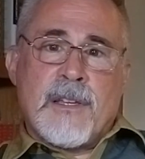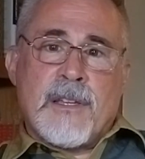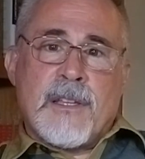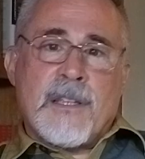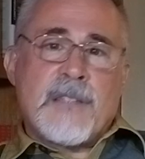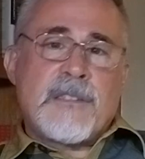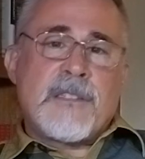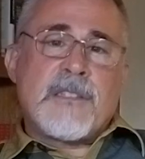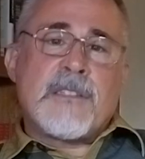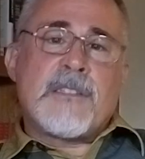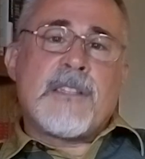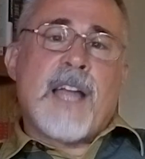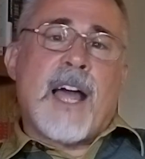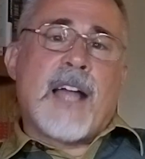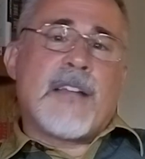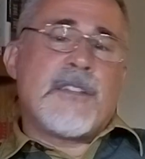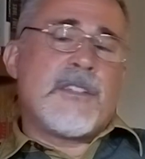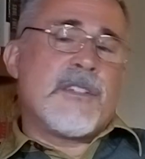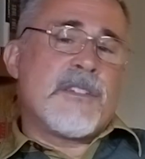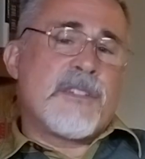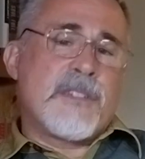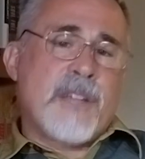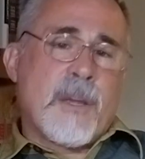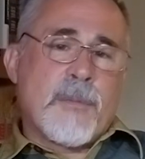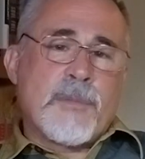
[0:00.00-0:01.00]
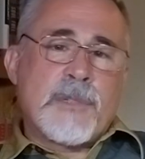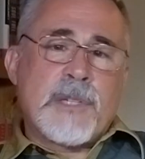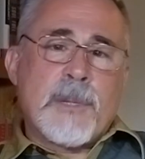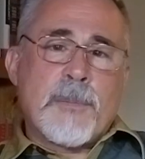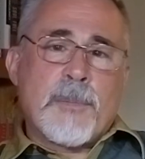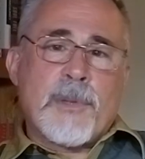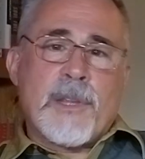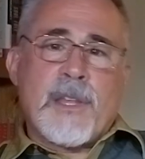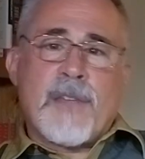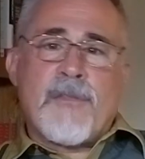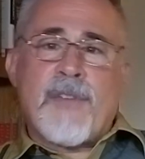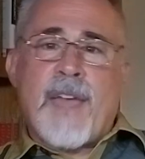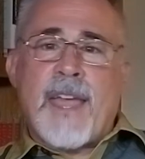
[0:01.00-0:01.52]
This is not just some
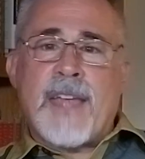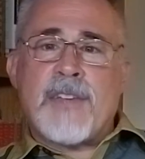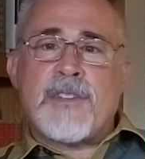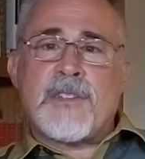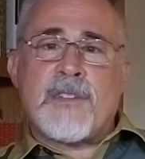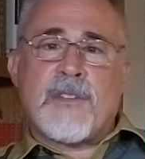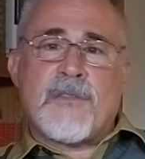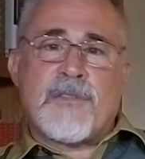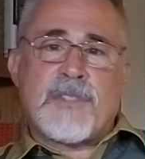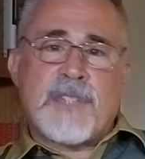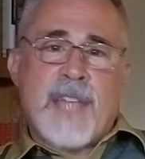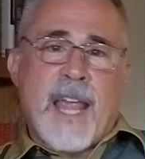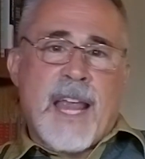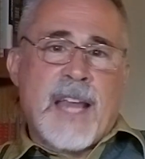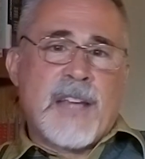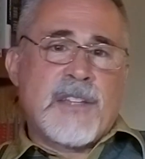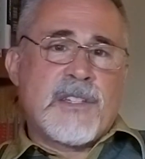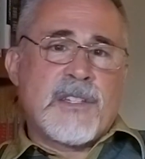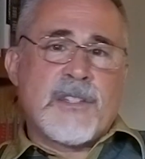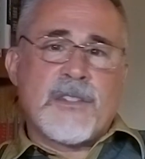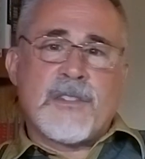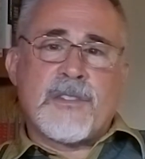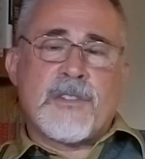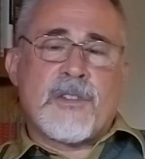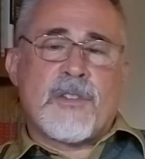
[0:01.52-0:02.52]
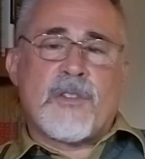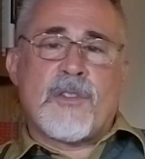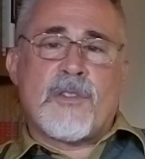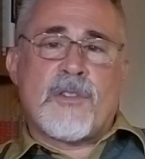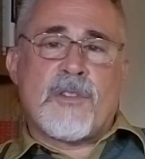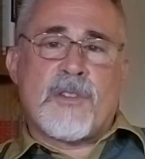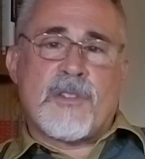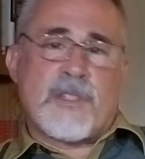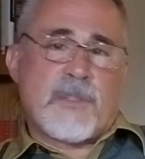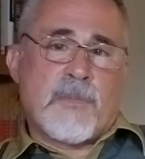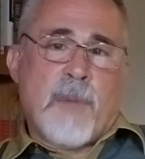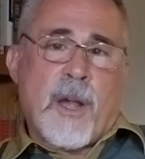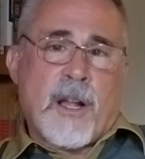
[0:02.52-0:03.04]
simple evasion of sanctions
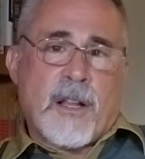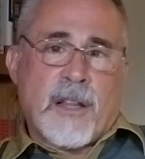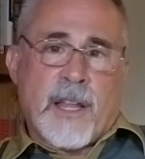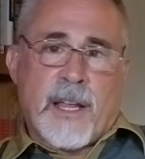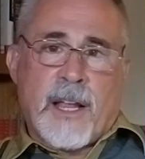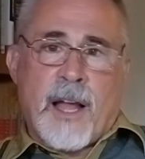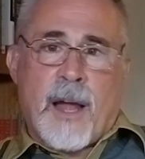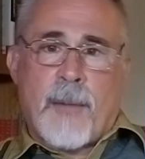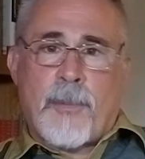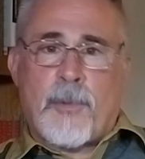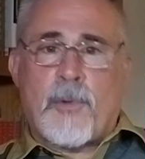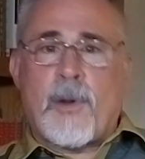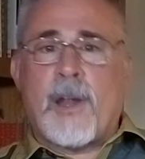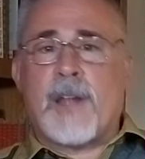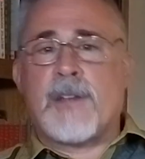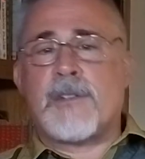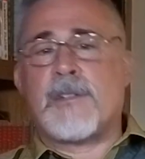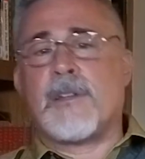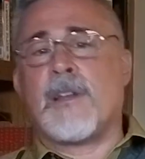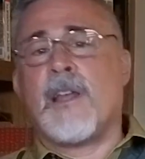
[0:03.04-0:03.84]
or a smuggling operation.